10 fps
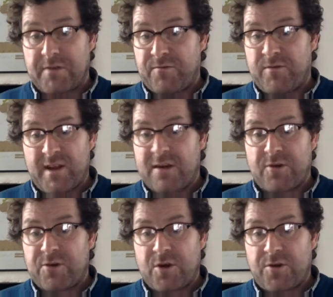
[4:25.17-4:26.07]
You've really
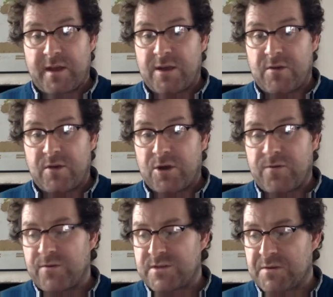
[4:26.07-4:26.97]
got nothing you can
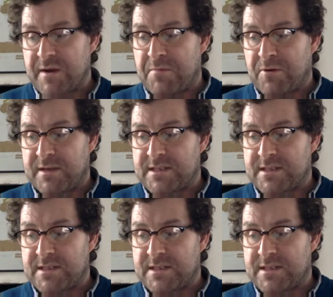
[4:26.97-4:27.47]
offer to anybody.